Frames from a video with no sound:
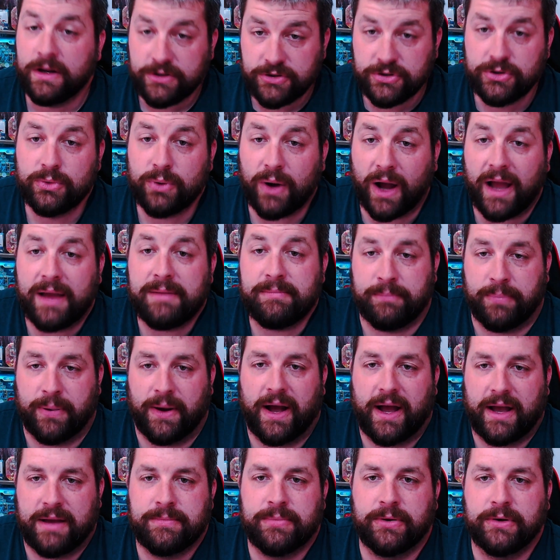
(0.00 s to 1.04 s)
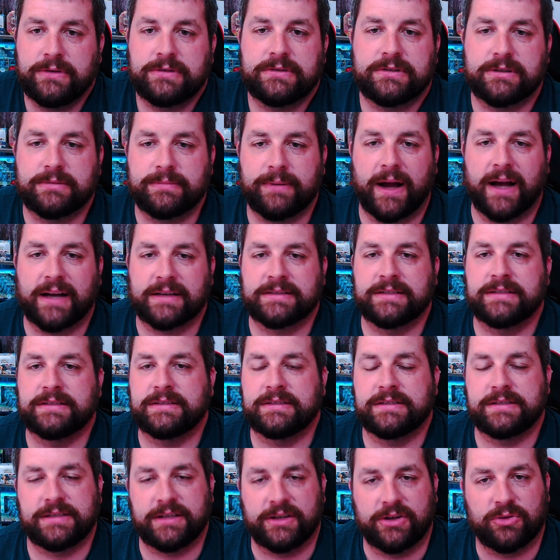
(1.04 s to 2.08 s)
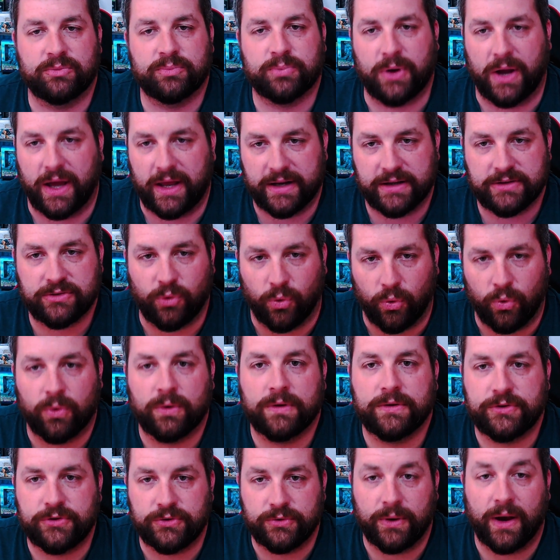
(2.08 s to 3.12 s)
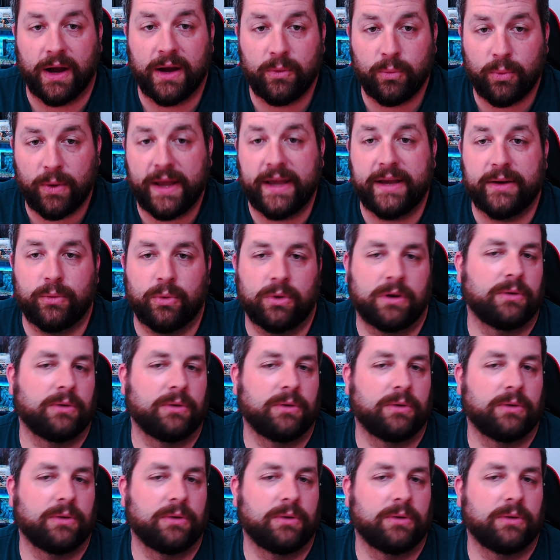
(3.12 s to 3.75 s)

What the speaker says: do I buy booster boxes and sealed product, or do I wait?